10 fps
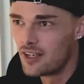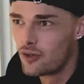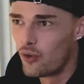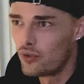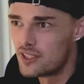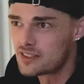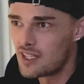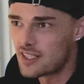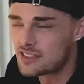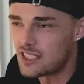gold is
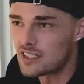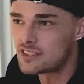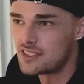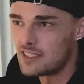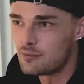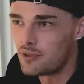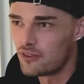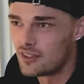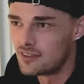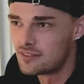like 16
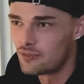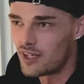million right